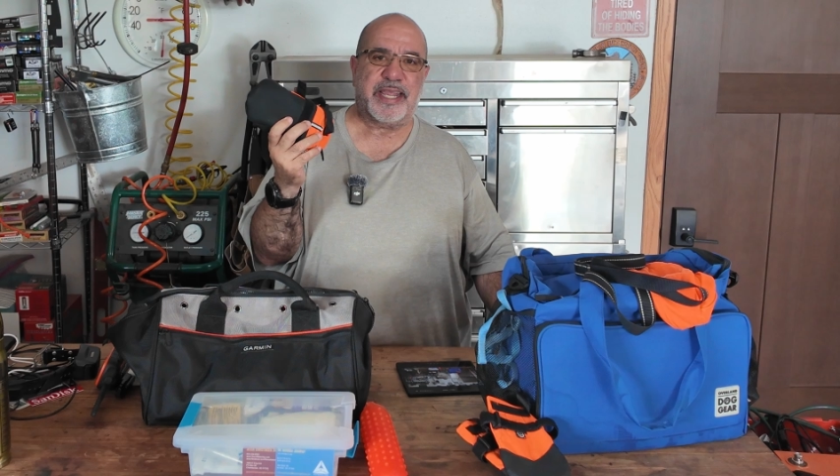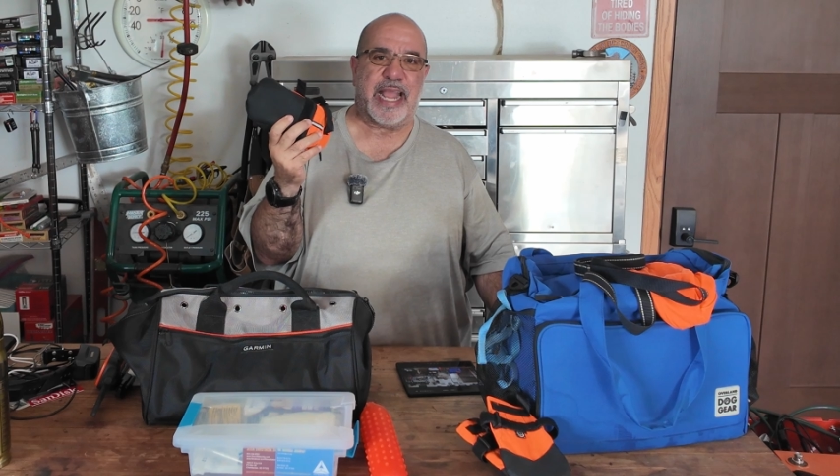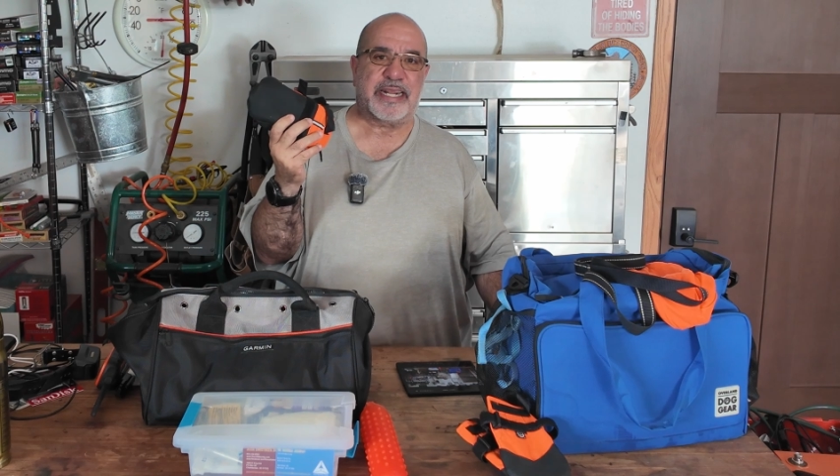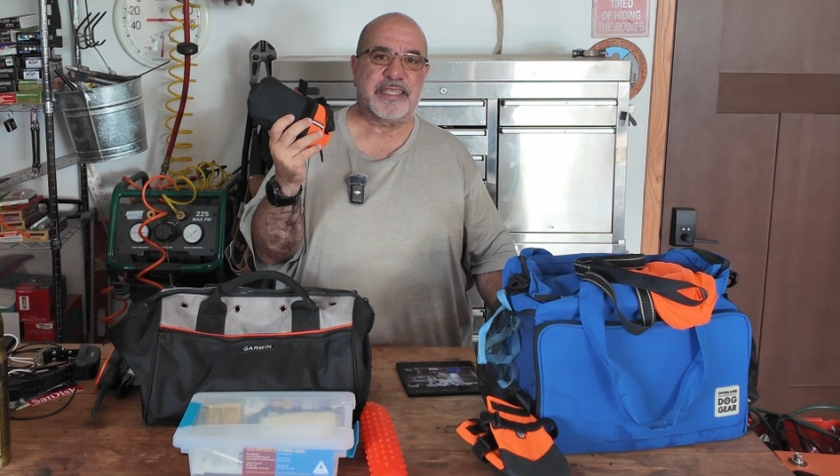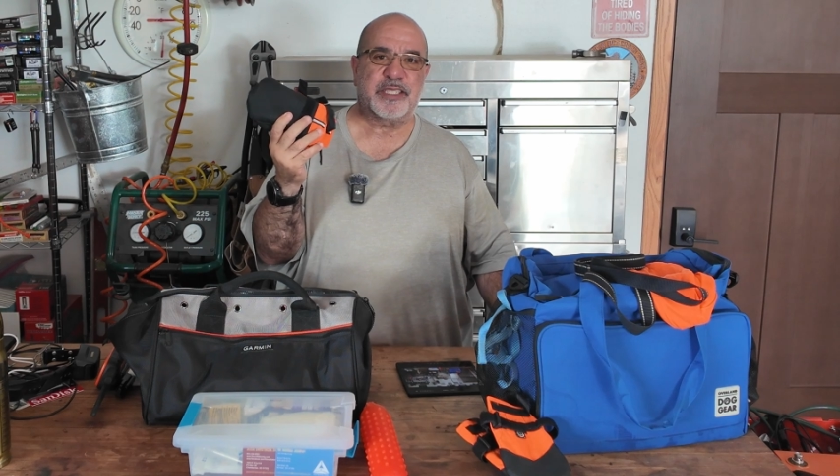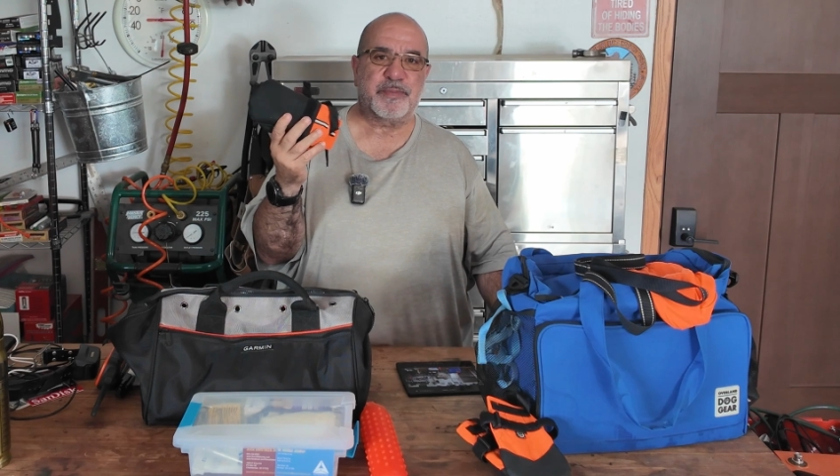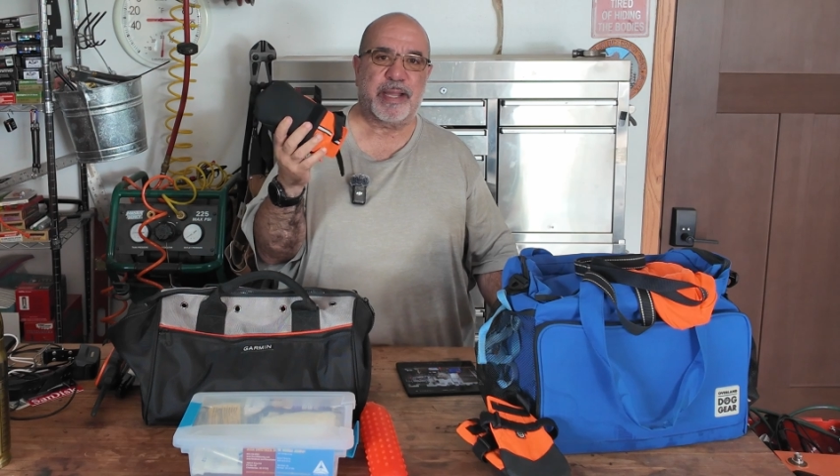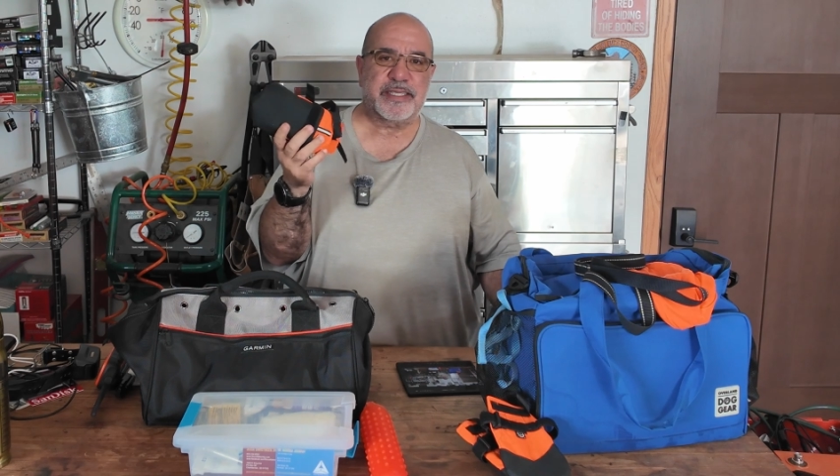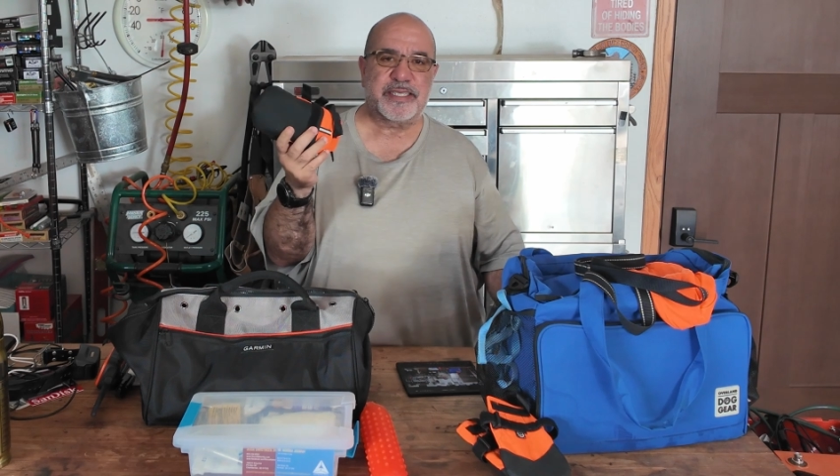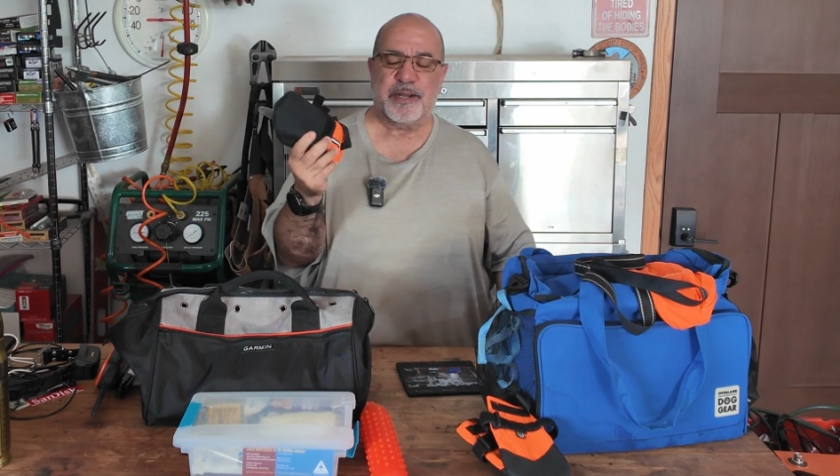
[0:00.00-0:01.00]
cactus
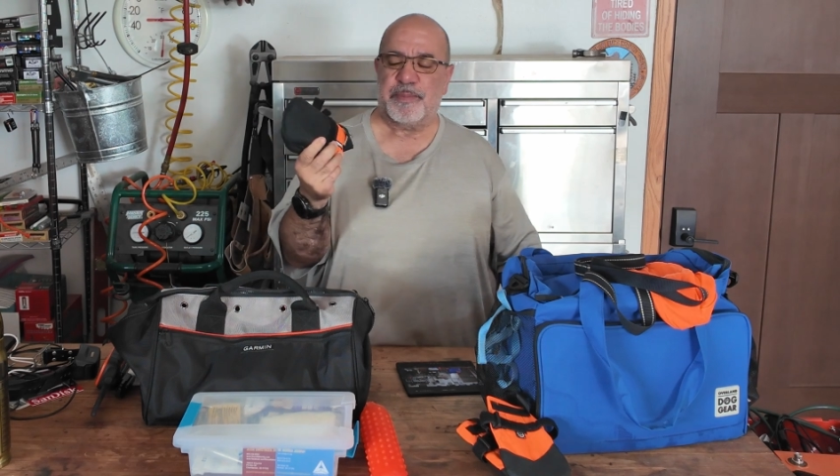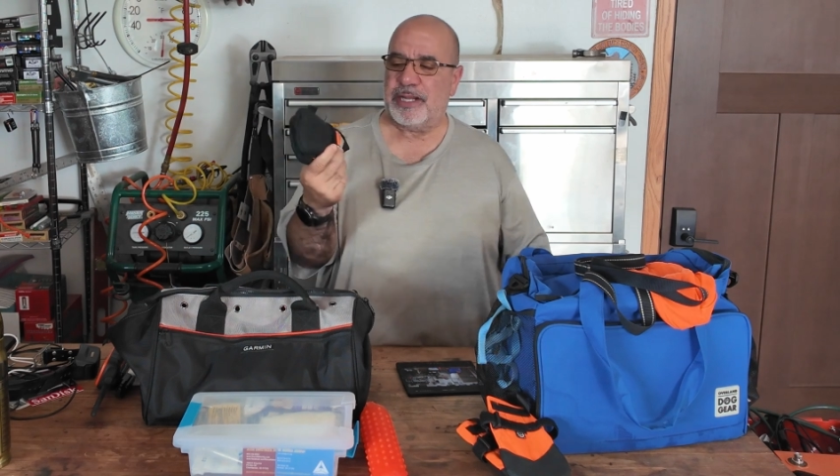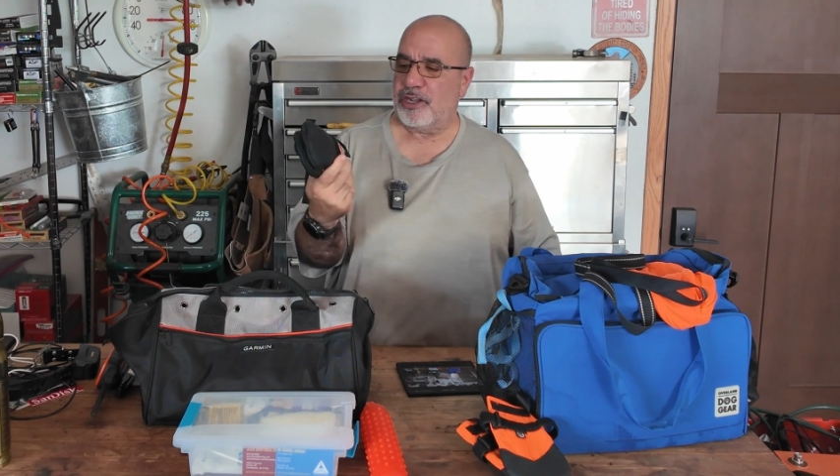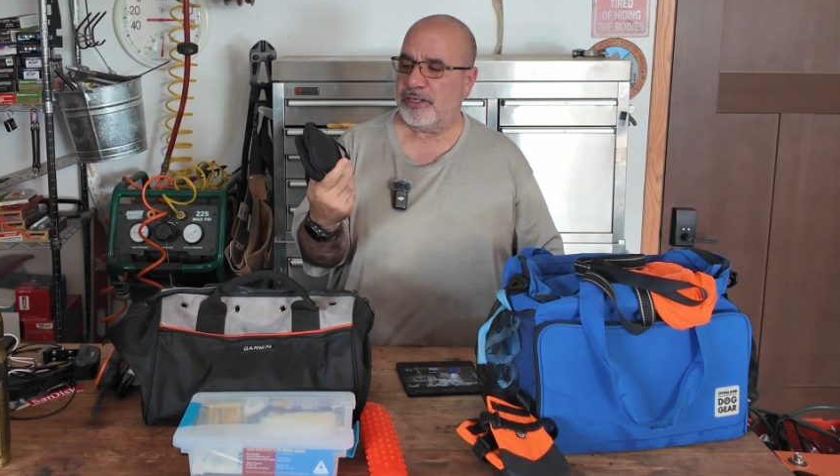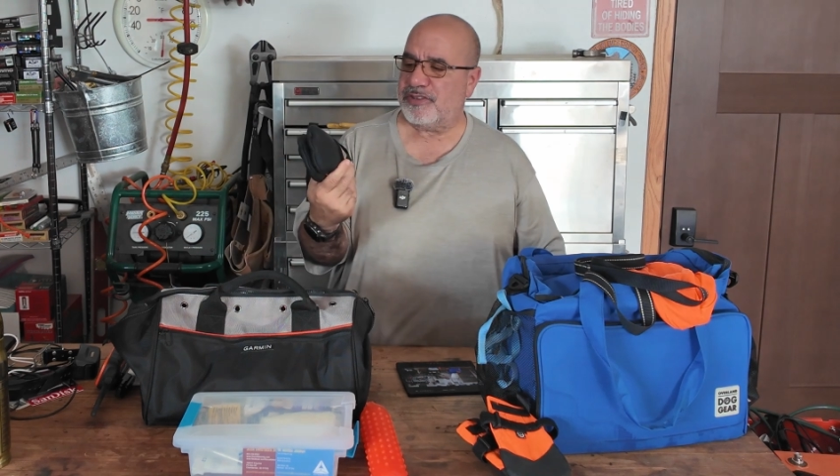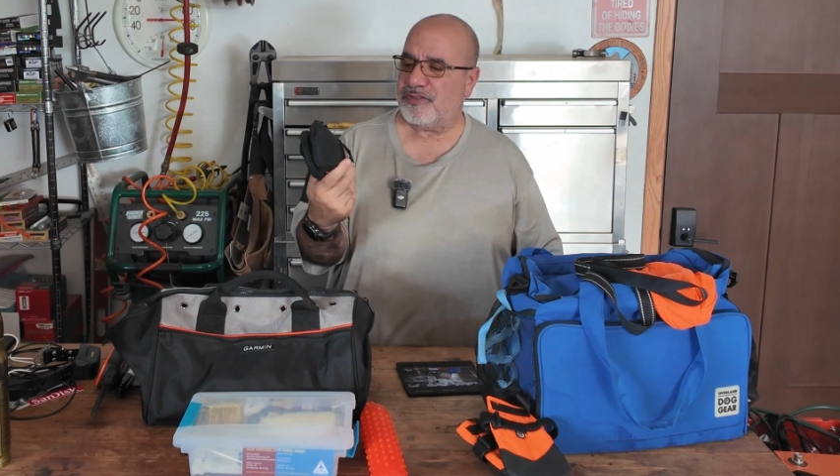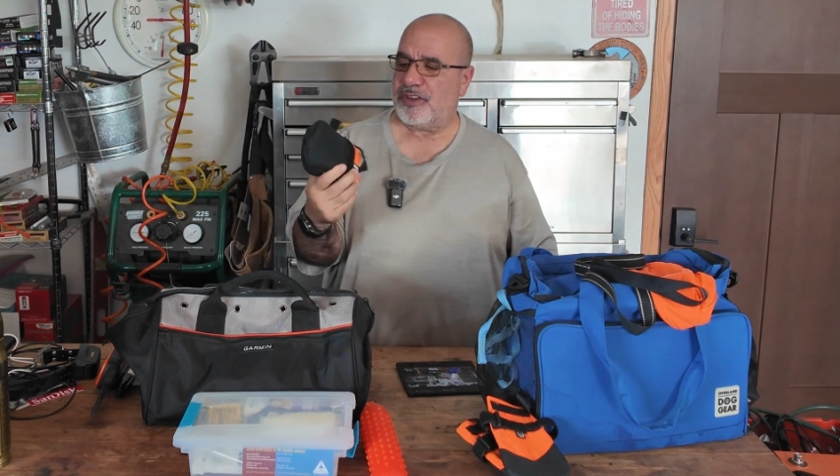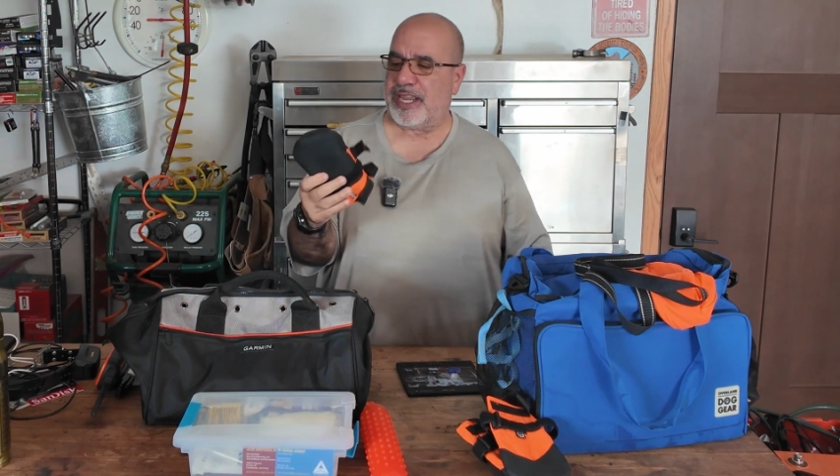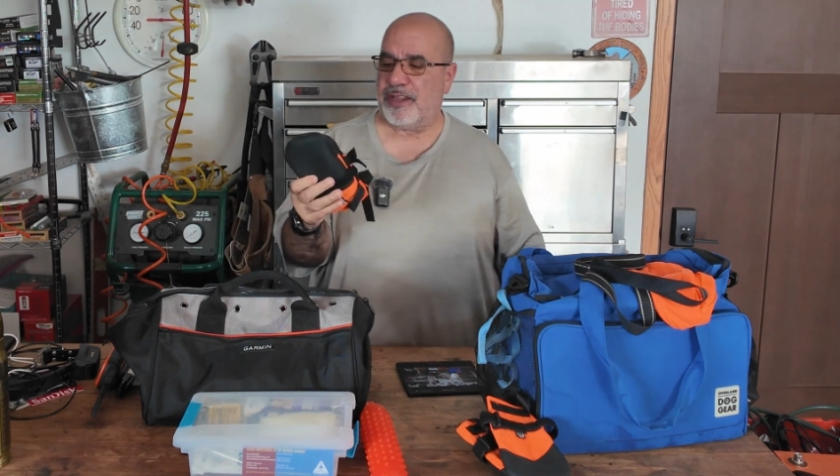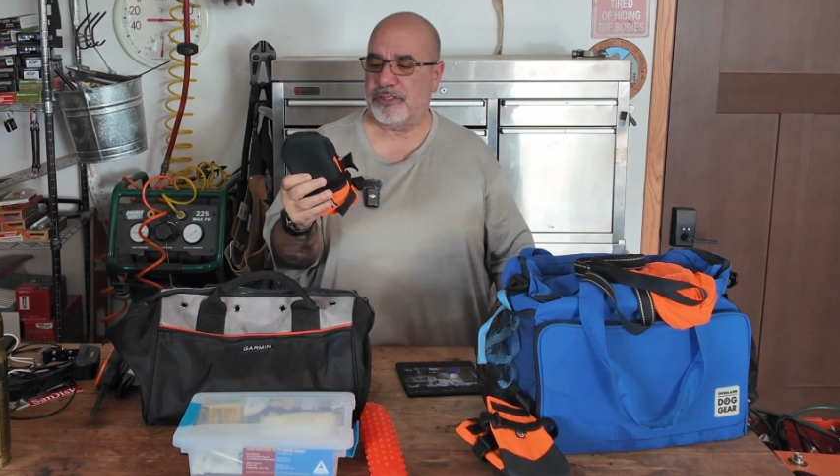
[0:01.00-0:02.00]
spikes out of my dog's
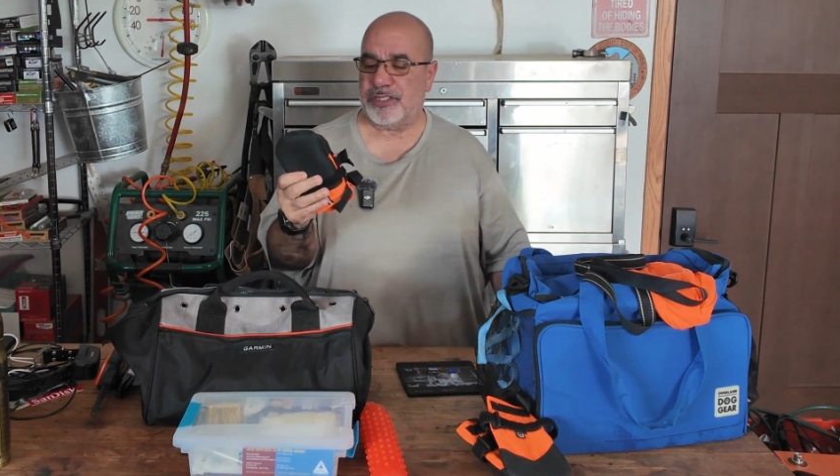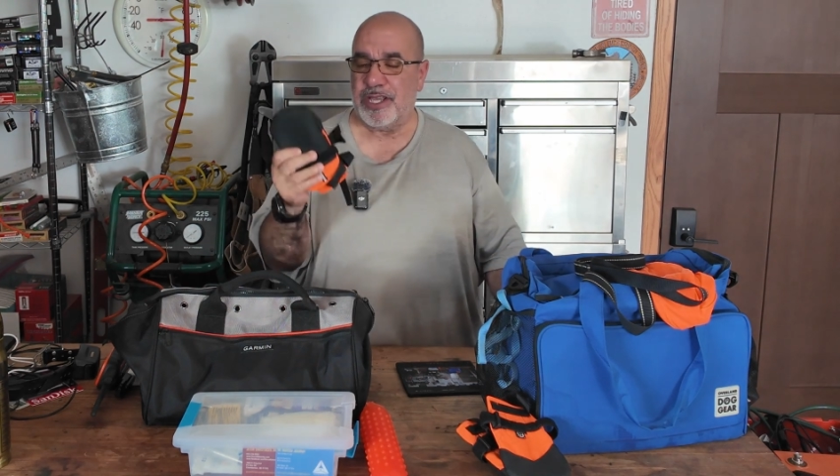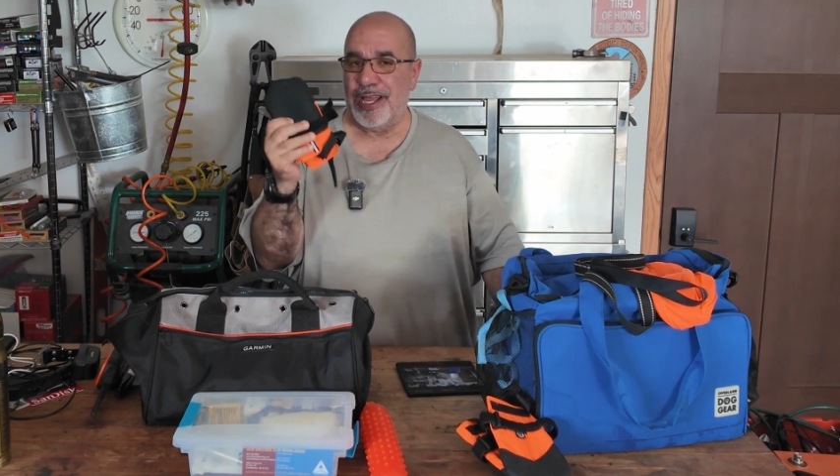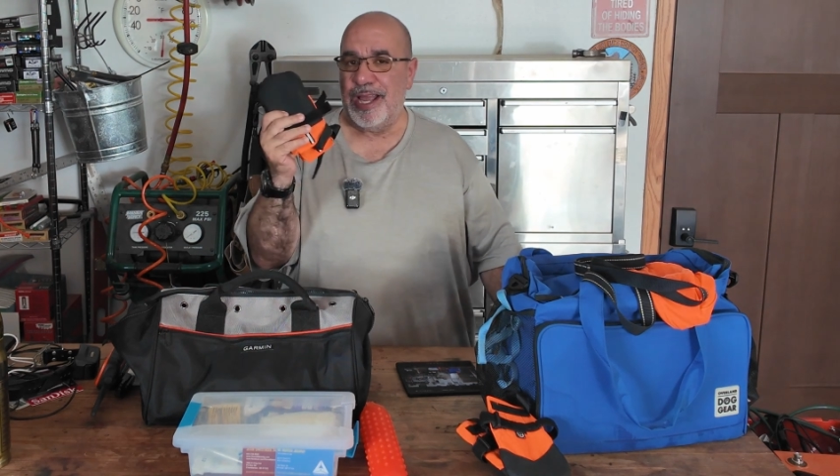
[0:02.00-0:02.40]
heels,